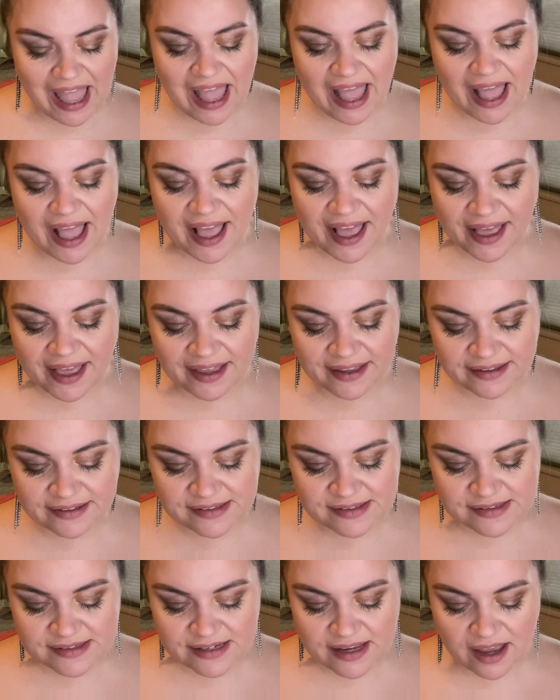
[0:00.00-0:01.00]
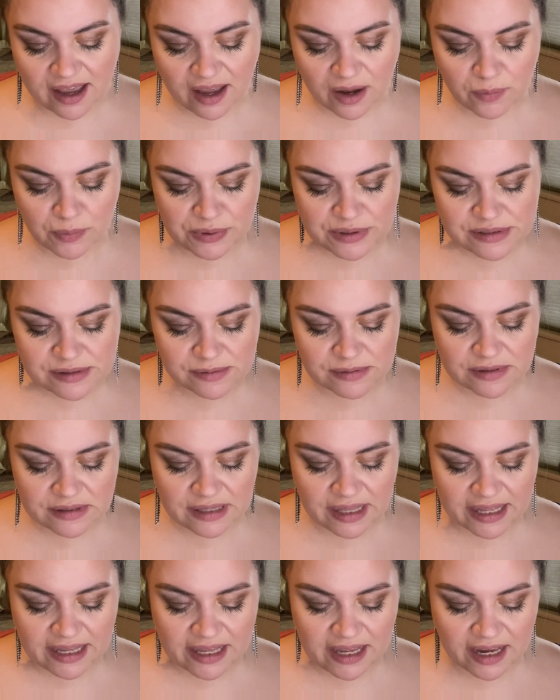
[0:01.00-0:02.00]
and I was
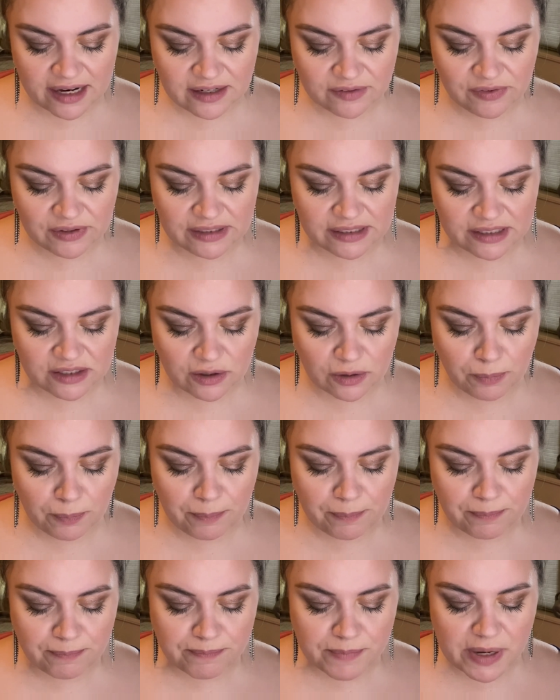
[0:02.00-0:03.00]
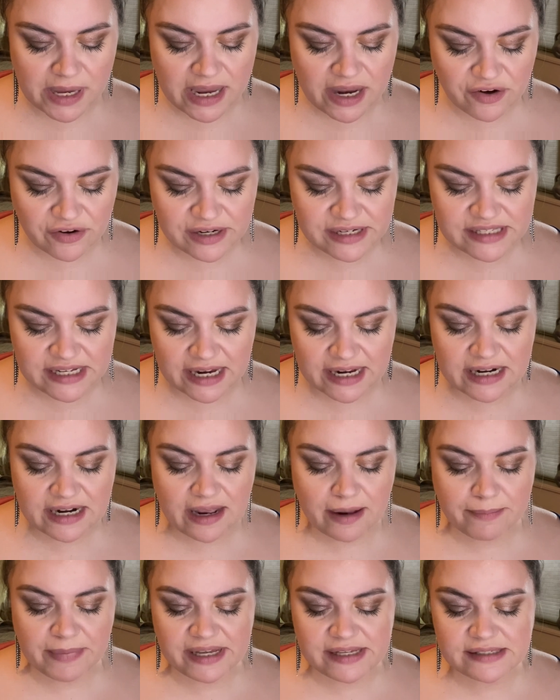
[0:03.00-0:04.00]
like kind of a little irritated
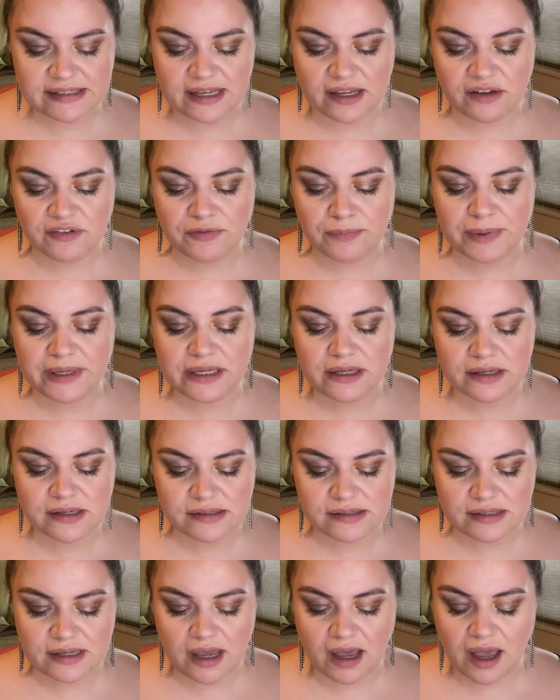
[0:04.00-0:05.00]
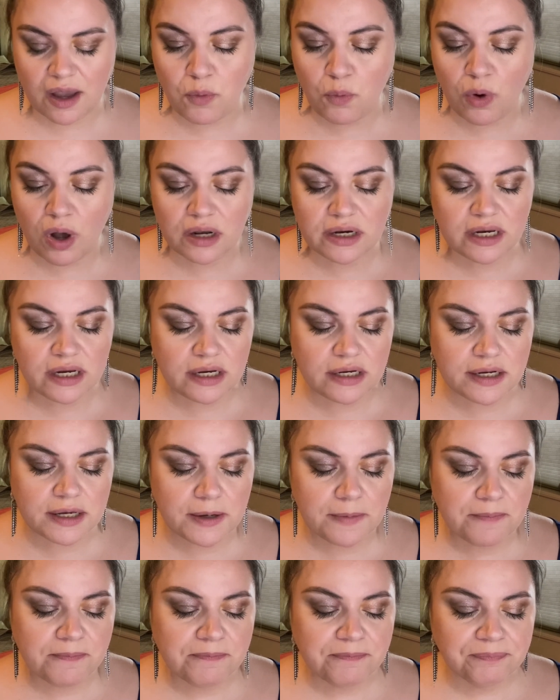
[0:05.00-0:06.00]
at myself because I wanted,
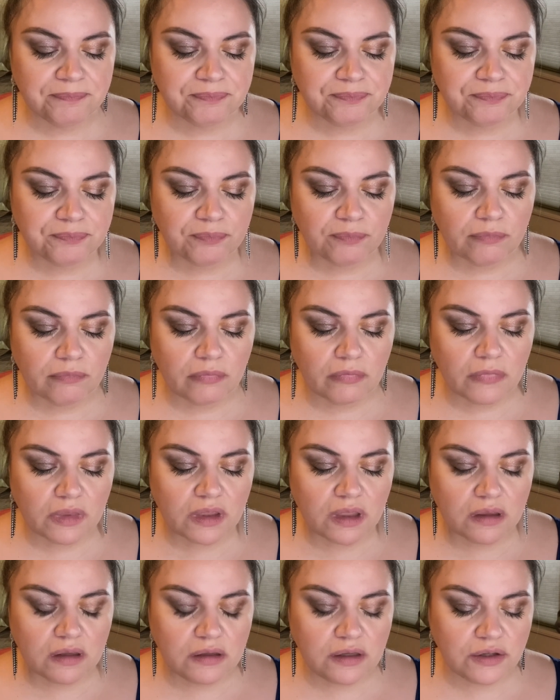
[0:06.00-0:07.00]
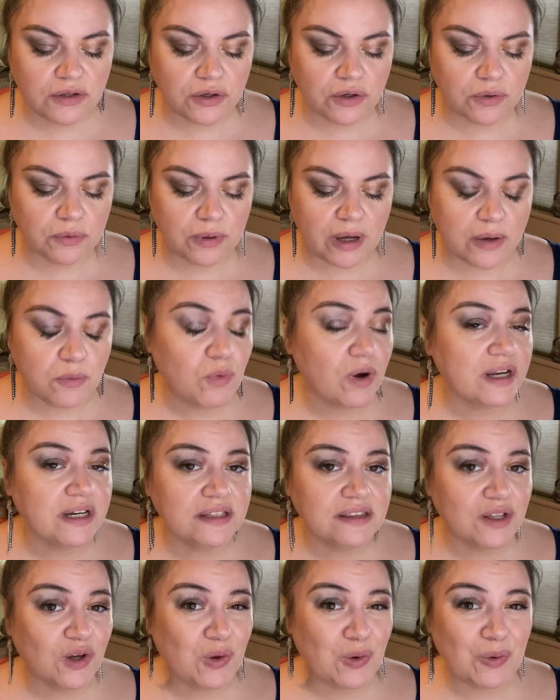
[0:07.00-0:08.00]
I wanted the whole